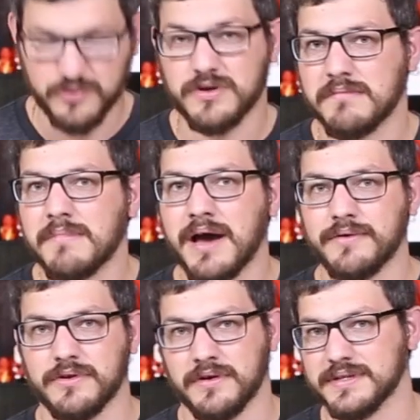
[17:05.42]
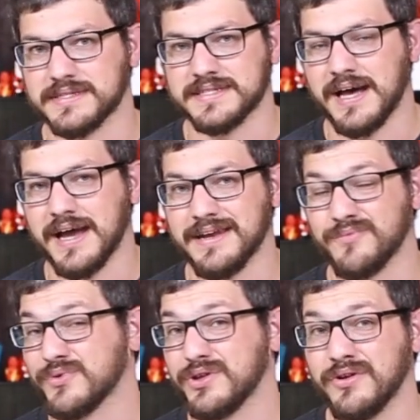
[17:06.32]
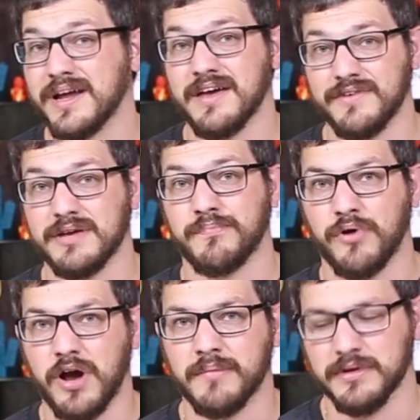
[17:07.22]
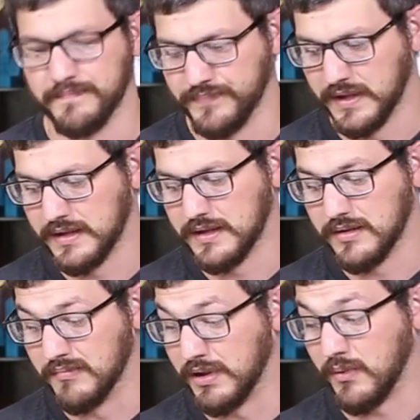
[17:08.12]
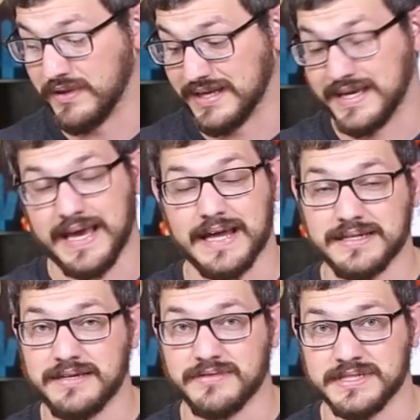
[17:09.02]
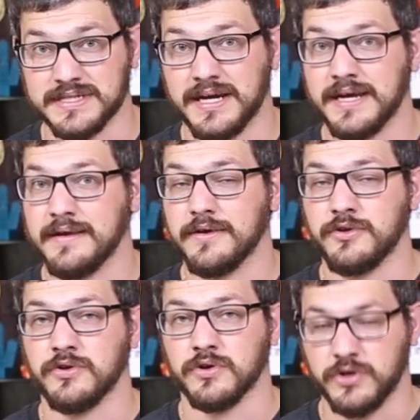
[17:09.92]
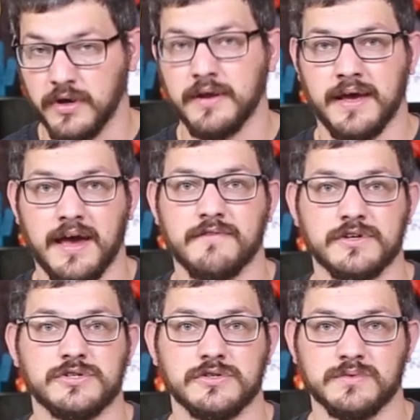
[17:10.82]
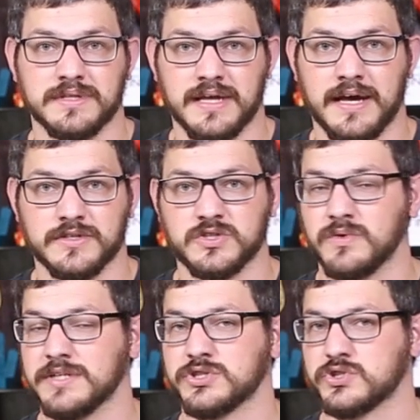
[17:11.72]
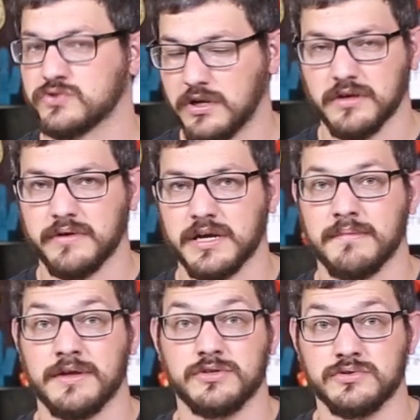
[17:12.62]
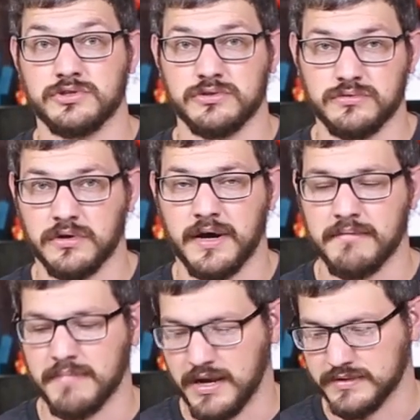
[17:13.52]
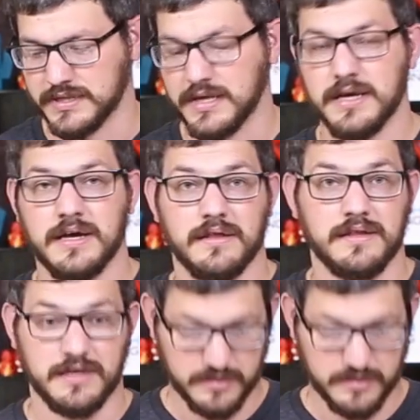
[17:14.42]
you can mount it on the side and really not have any problem. But with a cantilever design, you're gonna have issues with that. So I strongly recommend you do not mount the